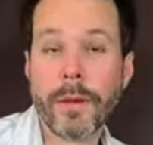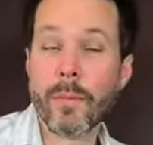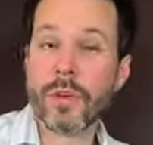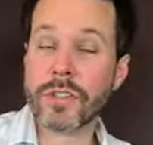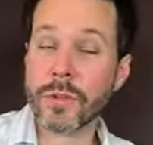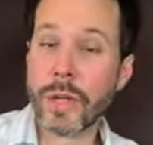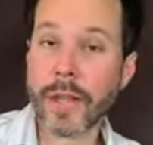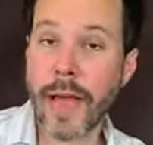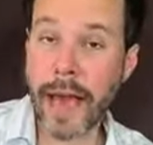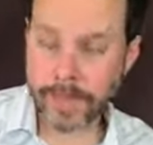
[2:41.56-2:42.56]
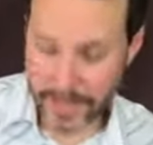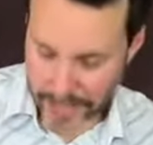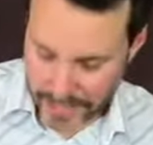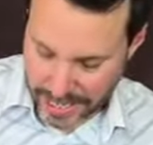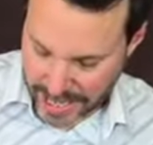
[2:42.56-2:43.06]
bit more squeal out of
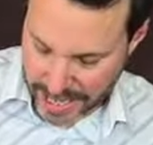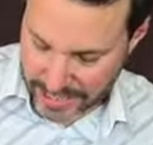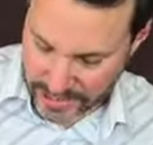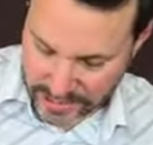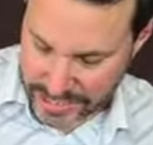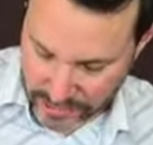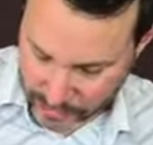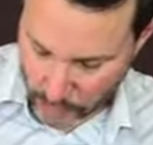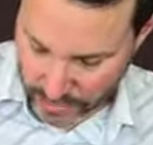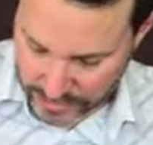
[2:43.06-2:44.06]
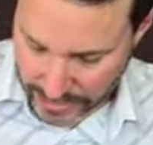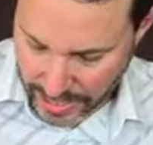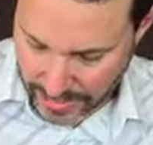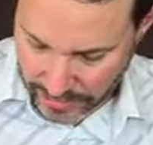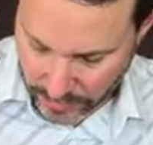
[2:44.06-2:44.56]
it, and it just sounds more exciting.